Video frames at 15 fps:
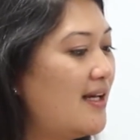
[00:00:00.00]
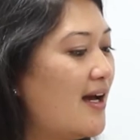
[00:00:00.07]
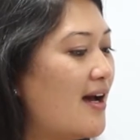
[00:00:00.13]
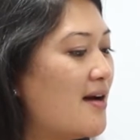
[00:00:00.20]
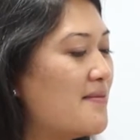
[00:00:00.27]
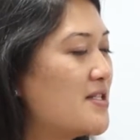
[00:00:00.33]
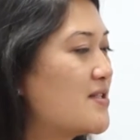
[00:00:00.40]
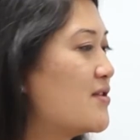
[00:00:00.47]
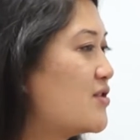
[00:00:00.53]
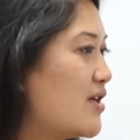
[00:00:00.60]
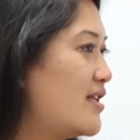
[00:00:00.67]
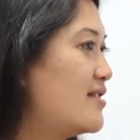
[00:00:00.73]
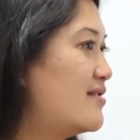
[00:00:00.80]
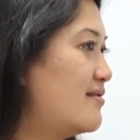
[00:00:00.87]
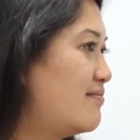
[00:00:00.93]
And so
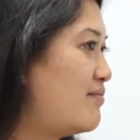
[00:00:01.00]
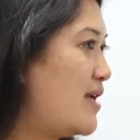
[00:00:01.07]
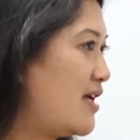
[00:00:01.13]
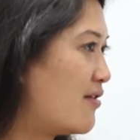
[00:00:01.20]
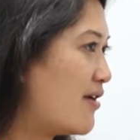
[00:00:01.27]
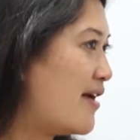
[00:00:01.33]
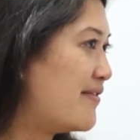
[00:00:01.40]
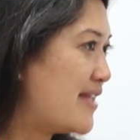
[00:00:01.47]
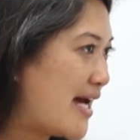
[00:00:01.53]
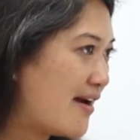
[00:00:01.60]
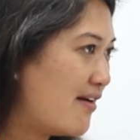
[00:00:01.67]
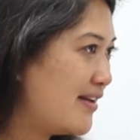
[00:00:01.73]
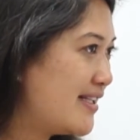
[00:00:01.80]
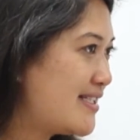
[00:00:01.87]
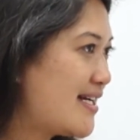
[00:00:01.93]
just being around that
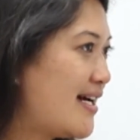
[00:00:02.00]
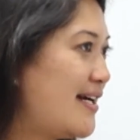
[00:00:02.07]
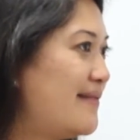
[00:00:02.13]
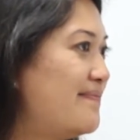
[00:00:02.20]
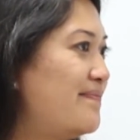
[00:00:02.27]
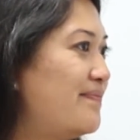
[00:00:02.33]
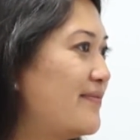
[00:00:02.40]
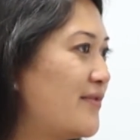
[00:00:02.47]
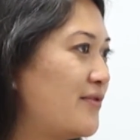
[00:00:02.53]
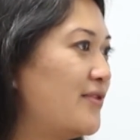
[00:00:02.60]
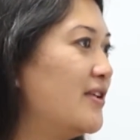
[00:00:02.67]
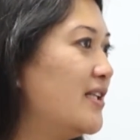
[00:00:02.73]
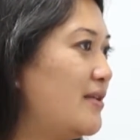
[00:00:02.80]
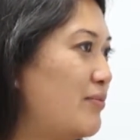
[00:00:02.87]
all the time really